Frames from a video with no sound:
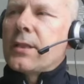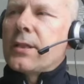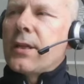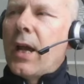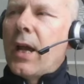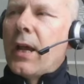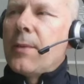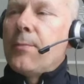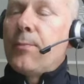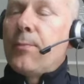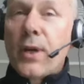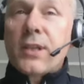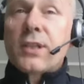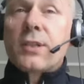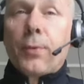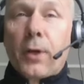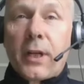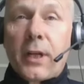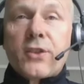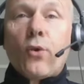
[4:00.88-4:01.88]
in
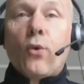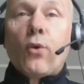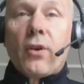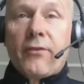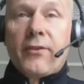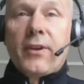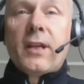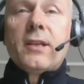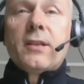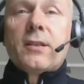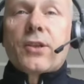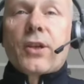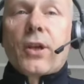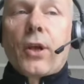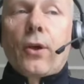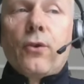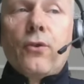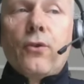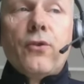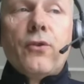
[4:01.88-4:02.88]
principle is all of it.
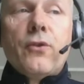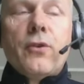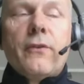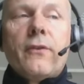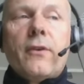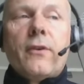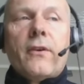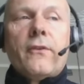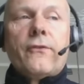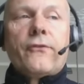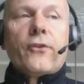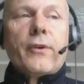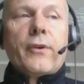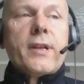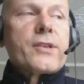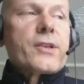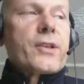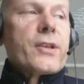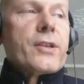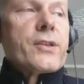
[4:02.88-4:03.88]
So, for
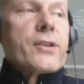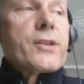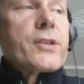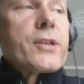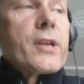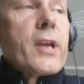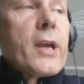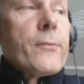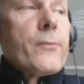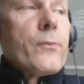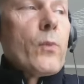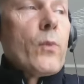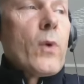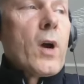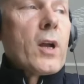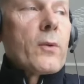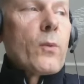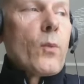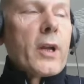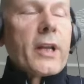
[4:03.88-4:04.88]
instance,
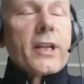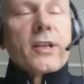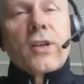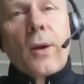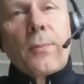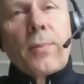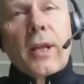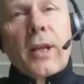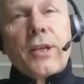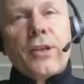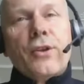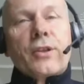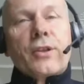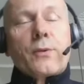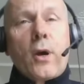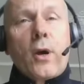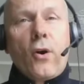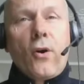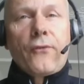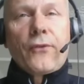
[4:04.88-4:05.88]
one example I use
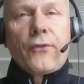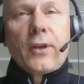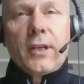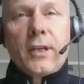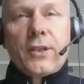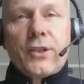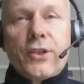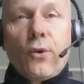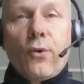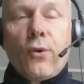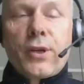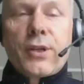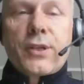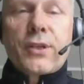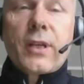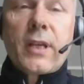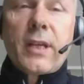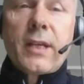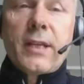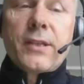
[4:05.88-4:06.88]
quite often in
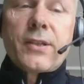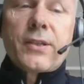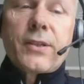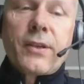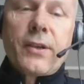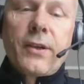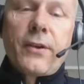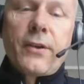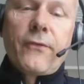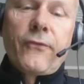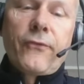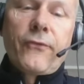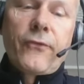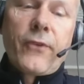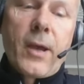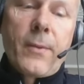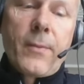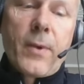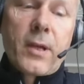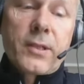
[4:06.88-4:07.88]
talks is of
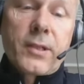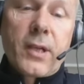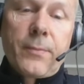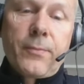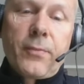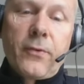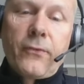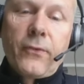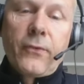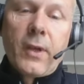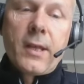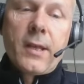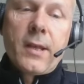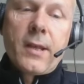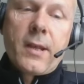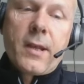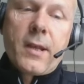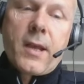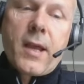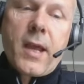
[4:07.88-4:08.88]
a type of
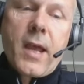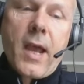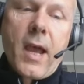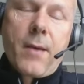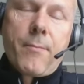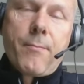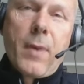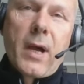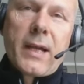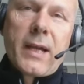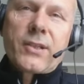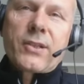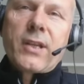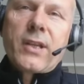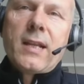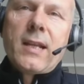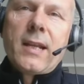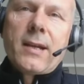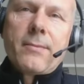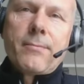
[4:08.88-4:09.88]

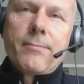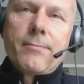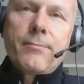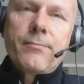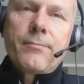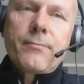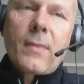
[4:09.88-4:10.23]
mycelium.